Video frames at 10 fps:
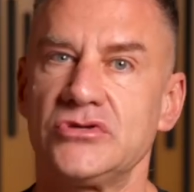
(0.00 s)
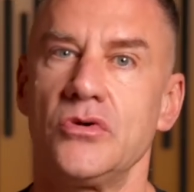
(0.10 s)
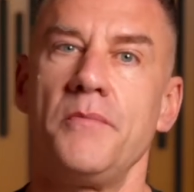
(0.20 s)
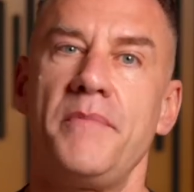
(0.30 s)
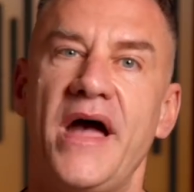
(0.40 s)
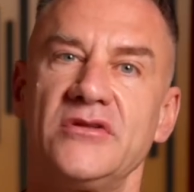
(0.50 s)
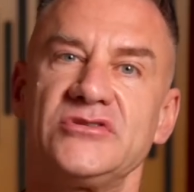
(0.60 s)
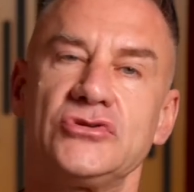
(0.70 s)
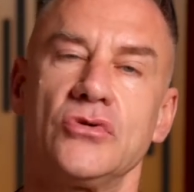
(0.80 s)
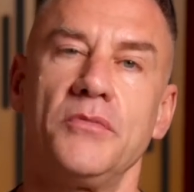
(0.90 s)
to
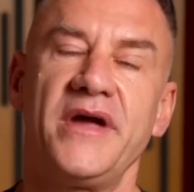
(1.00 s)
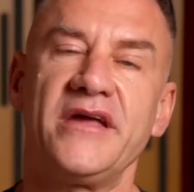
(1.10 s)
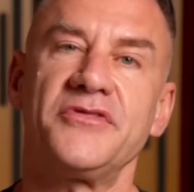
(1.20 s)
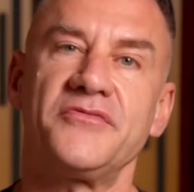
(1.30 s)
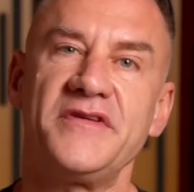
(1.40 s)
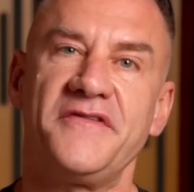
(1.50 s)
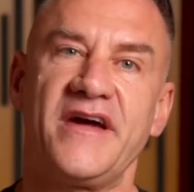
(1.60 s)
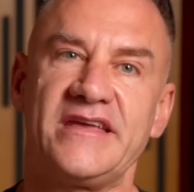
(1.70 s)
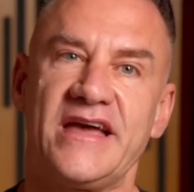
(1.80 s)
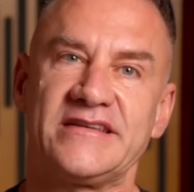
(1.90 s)
balance your omega three
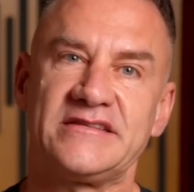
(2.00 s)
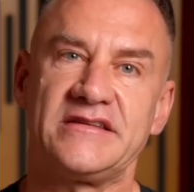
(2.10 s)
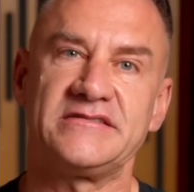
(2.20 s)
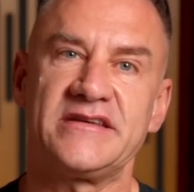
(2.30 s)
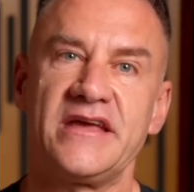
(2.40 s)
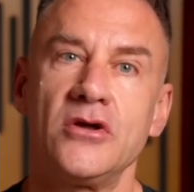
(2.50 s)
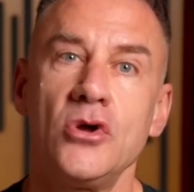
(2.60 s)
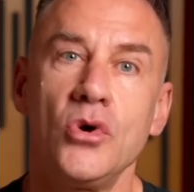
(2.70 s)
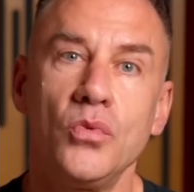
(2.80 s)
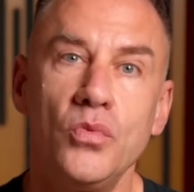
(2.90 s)
fatty acid intake
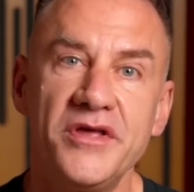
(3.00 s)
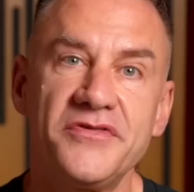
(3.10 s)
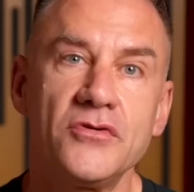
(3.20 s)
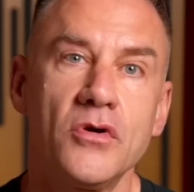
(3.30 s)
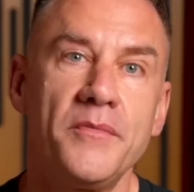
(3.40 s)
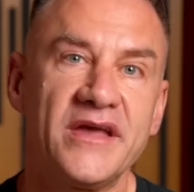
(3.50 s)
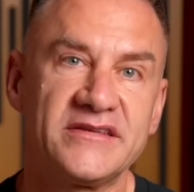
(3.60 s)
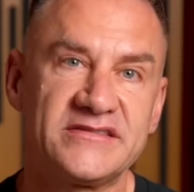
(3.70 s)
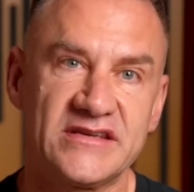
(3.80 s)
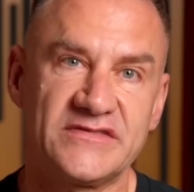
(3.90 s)
with your
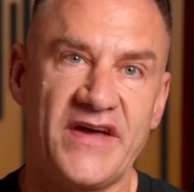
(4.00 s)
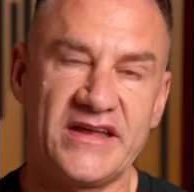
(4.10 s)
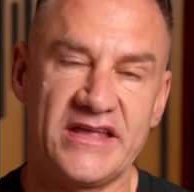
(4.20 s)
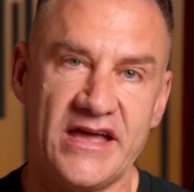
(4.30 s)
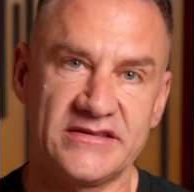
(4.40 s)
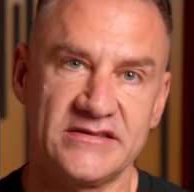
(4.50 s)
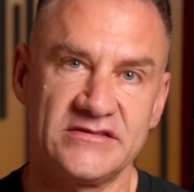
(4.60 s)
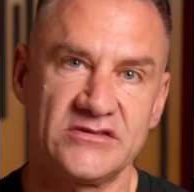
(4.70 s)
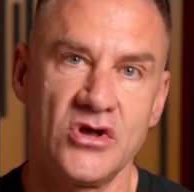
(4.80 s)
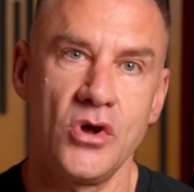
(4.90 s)
omega six fatty
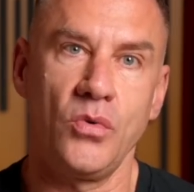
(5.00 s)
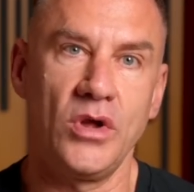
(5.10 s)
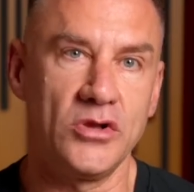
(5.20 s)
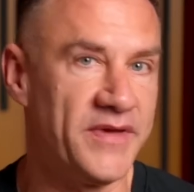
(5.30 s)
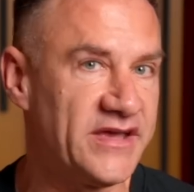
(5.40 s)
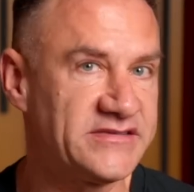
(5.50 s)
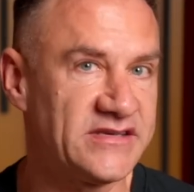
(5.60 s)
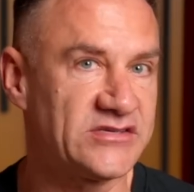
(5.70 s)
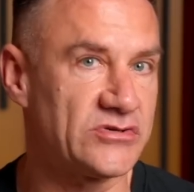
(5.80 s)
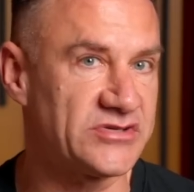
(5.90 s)
acids. While omega
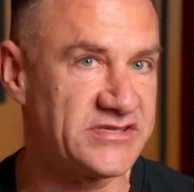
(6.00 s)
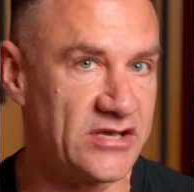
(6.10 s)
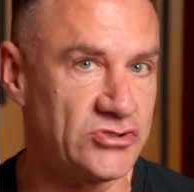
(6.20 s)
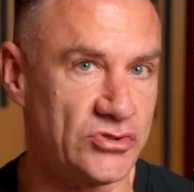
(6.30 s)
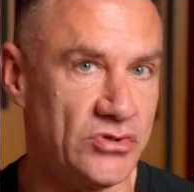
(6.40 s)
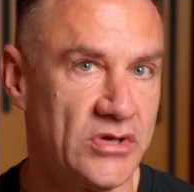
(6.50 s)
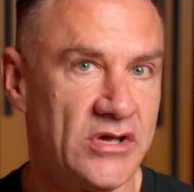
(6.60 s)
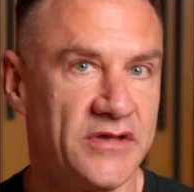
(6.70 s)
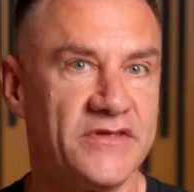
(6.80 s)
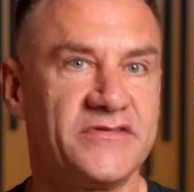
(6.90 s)
six are essential,
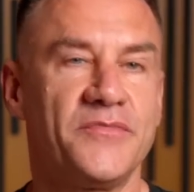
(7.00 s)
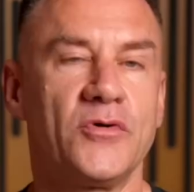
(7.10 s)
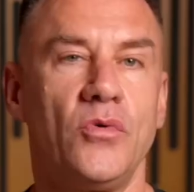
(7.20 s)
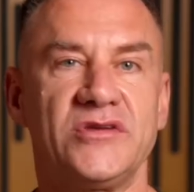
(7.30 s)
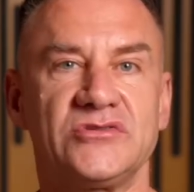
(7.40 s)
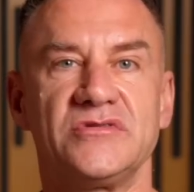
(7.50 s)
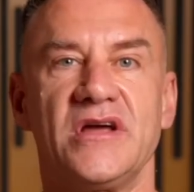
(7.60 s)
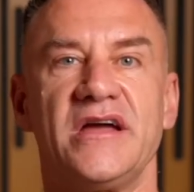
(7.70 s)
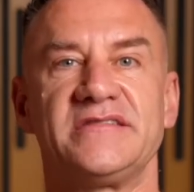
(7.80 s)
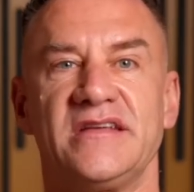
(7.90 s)
the typical Western
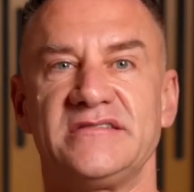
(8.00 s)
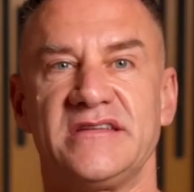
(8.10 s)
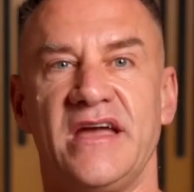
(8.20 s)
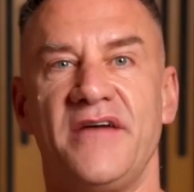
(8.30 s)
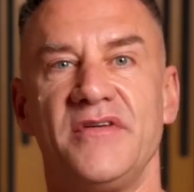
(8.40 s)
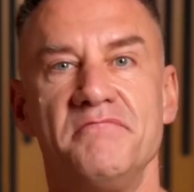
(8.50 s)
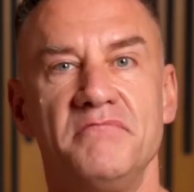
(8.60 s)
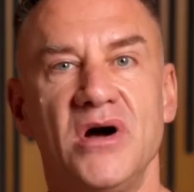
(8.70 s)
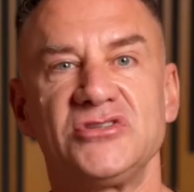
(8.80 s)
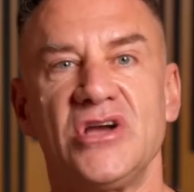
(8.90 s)
diet tends to have a
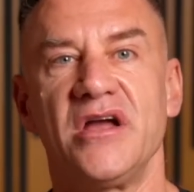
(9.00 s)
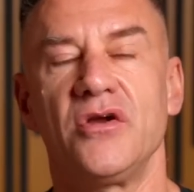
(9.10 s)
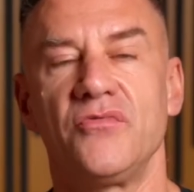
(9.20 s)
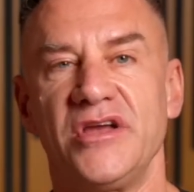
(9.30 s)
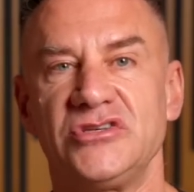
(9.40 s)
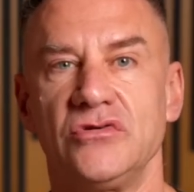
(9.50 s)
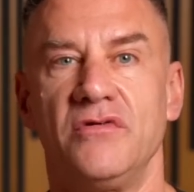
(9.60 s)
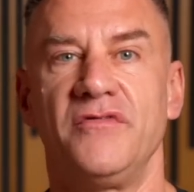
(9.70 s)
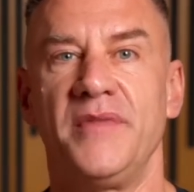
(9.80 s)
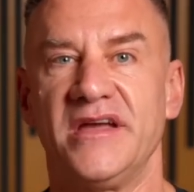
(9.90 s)
much higher ratio
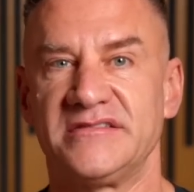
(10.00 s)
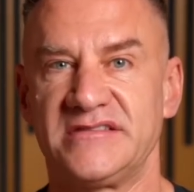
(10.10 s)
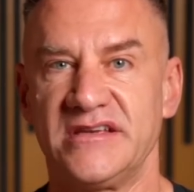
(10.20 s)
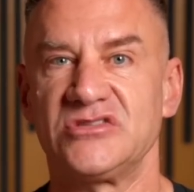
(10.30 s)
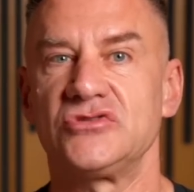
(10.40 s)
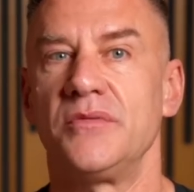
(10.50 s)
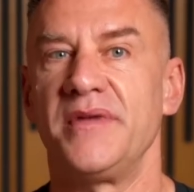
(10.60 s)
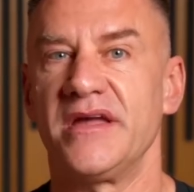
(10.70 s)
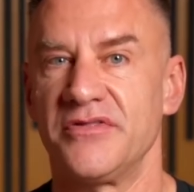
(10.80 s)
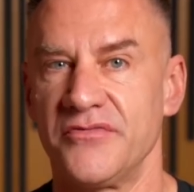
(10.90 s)
of omega six to
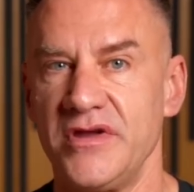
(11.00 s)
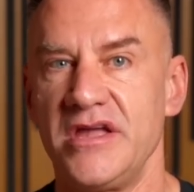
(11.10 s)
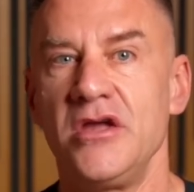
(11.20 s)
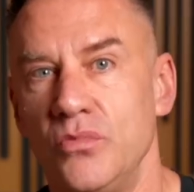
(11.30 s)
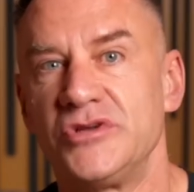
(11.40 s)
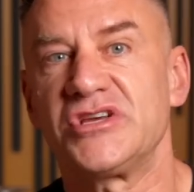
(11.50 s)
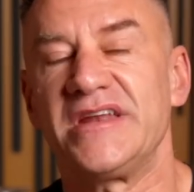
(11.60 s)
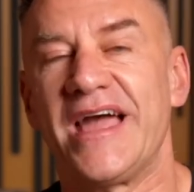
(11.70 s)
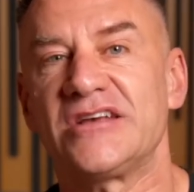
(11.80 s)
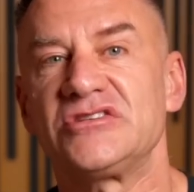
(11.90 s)
omega three, which
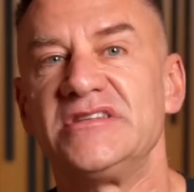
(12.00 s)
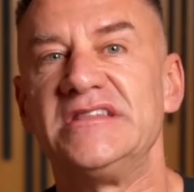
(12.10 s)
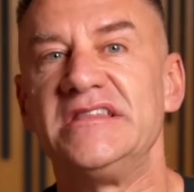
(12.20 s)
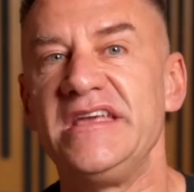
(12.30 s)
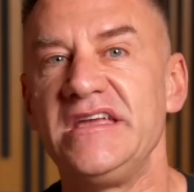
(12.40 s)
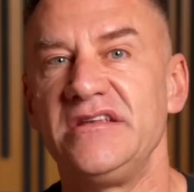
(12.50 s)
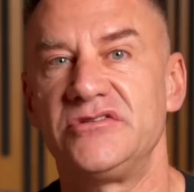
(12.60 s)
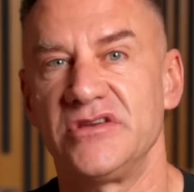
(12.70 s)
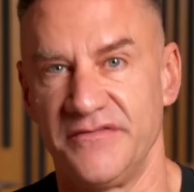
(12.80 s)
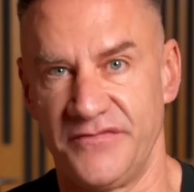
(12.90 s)
can actually
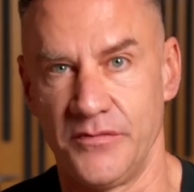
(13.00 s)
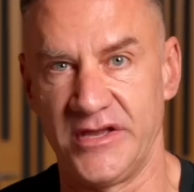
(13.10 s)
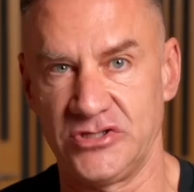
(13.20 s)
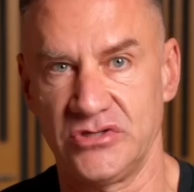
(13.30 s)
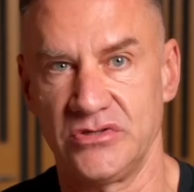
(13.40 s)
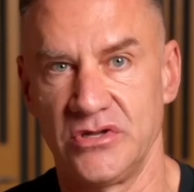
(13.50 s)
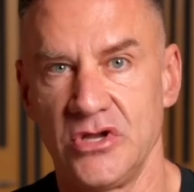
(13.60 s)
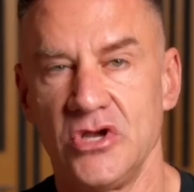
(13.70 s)
lead to inflammation.